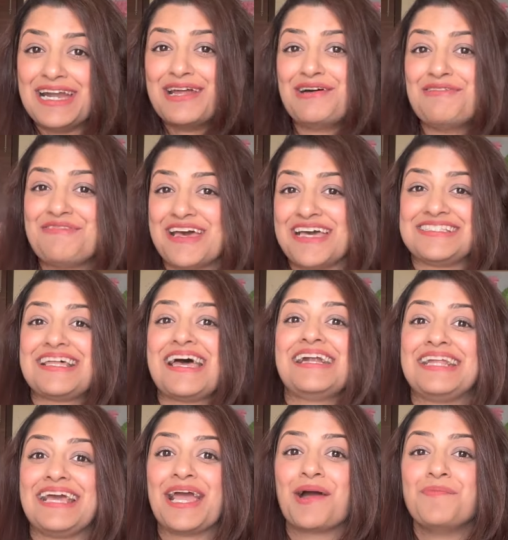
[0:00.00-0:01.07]
of
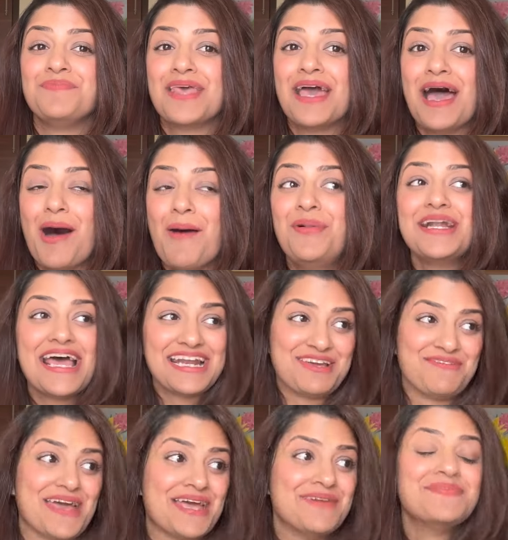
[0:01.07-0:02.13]
aesthetic. But
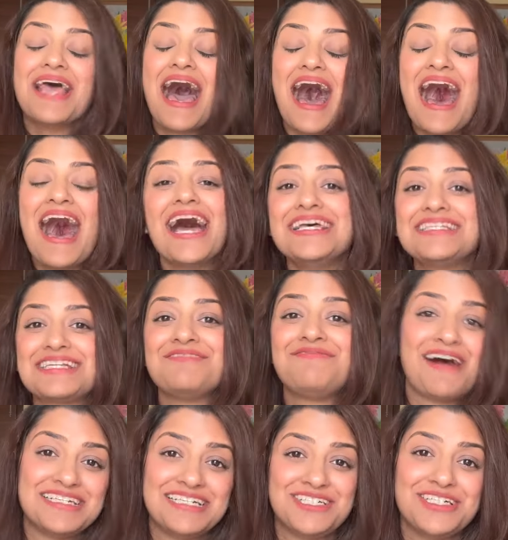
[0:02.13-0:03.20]
anyway, I still
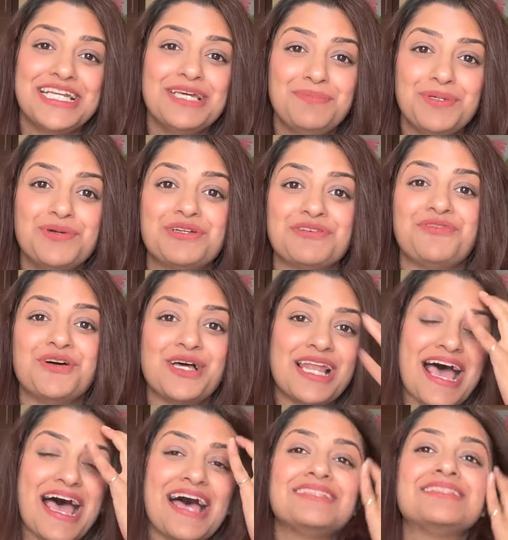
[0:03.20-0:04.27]
find it really beautiful.
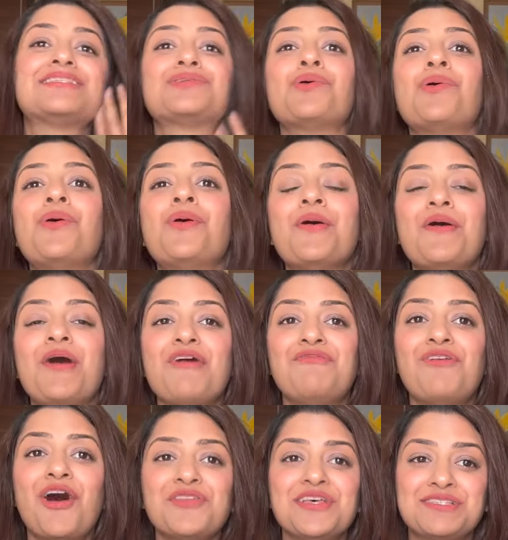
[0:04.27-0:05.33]
And so
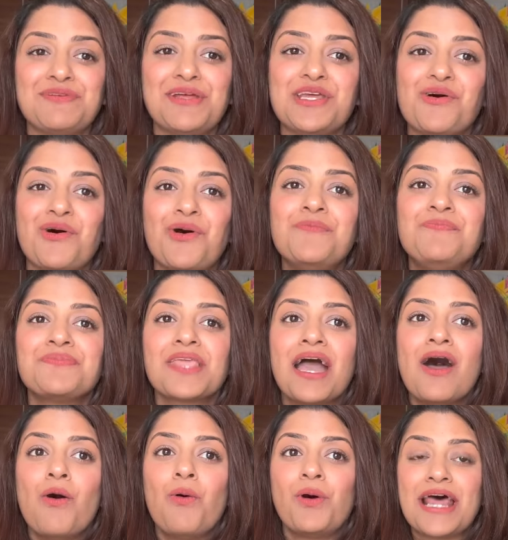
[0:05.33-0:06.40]
for this video,
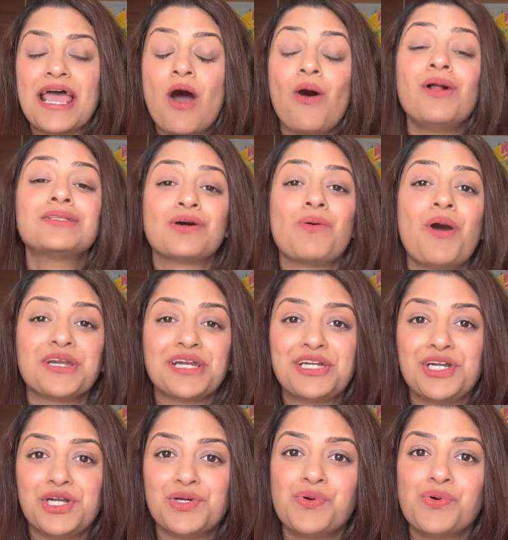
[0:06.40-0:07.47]
what I also wanted to
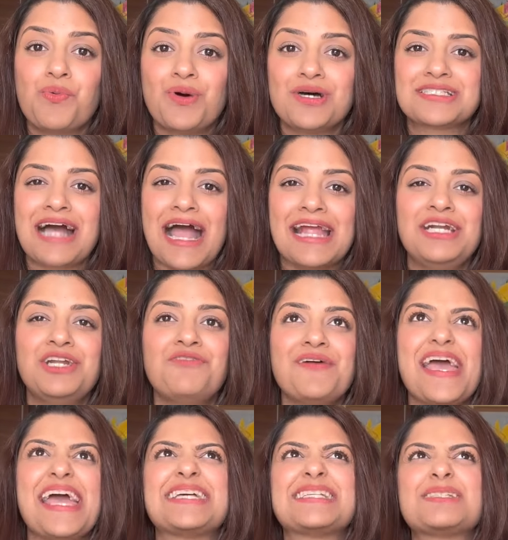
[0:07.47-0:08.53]
do was kind of
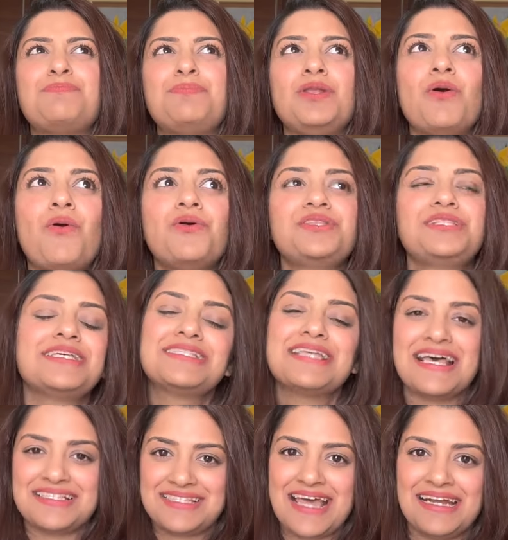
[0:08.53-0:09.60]
explore this
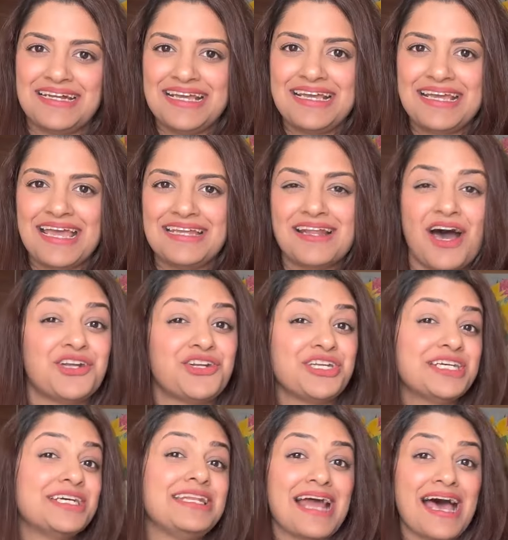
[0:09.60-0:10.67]
aesthetic in our
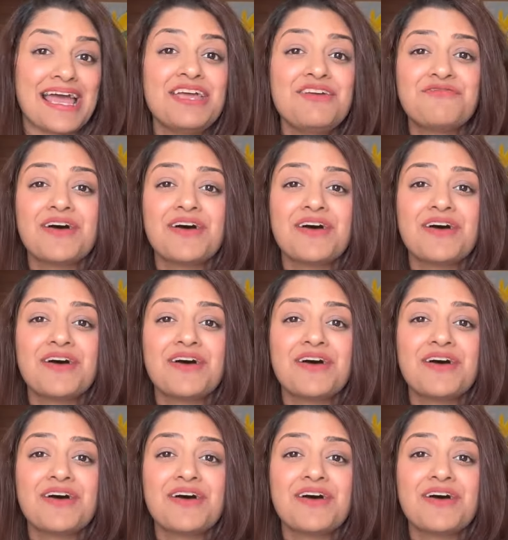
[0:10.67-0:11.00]
real life.